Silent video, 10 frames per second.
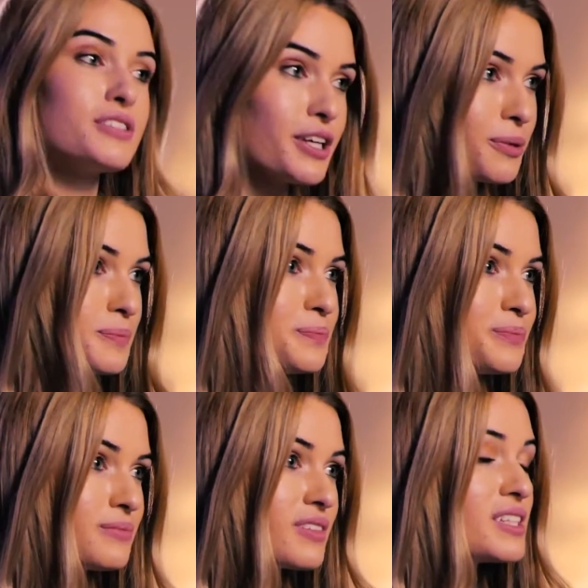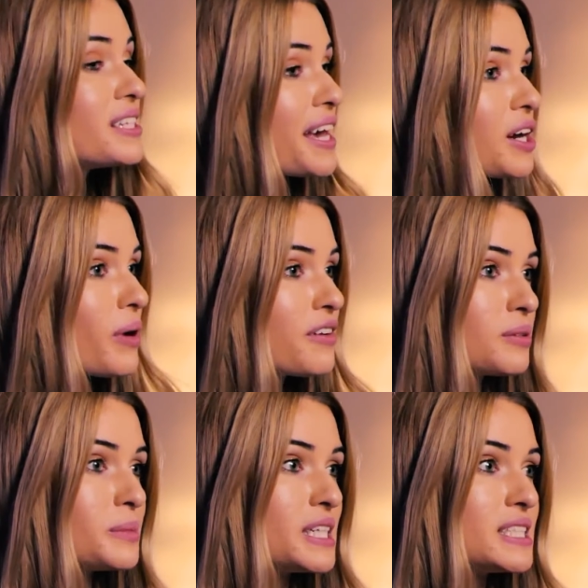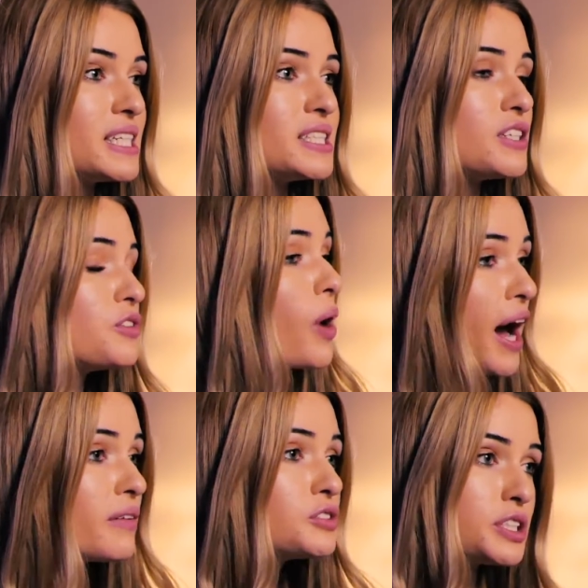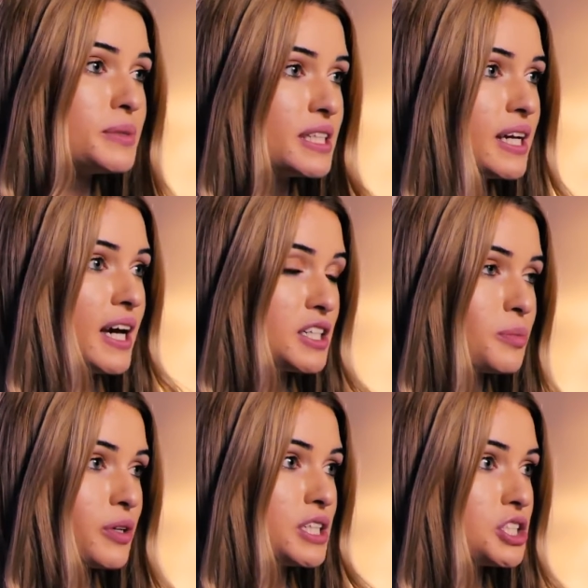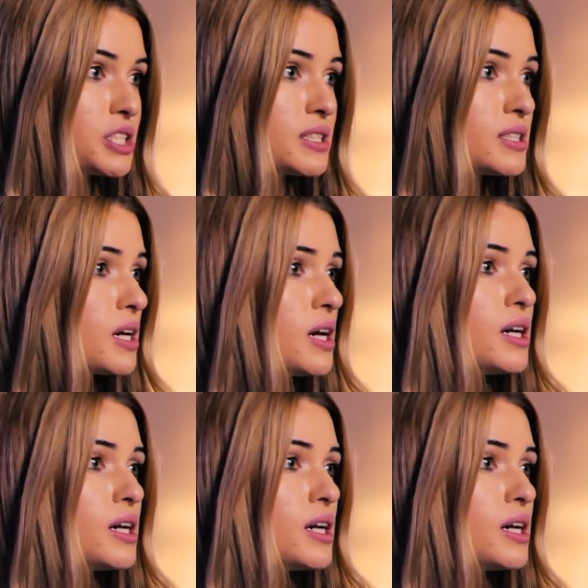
So, the takeaway from this is if you have dreams and aspirations,